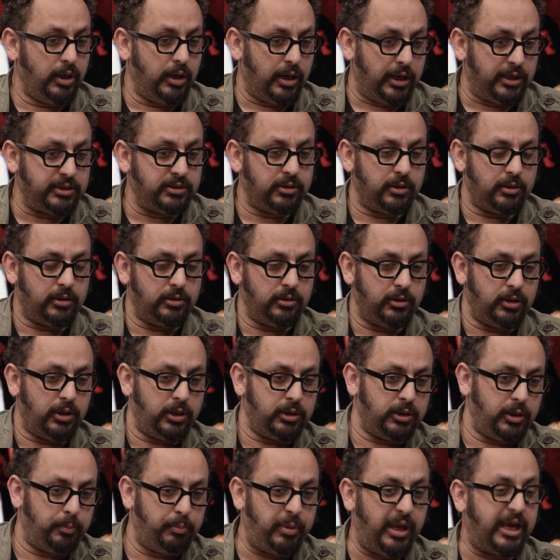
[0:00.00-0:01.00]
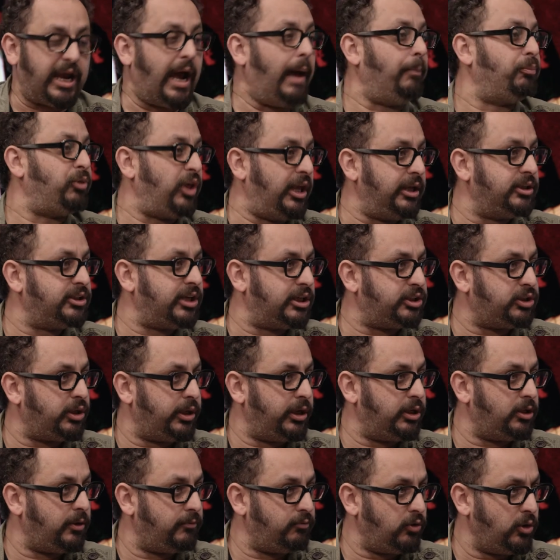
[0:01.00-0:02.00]
you know, you, you, pick up things as
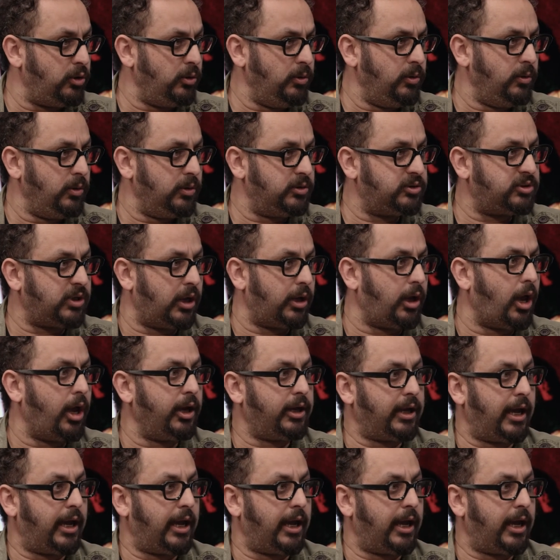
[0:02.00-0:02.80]
you interview and say,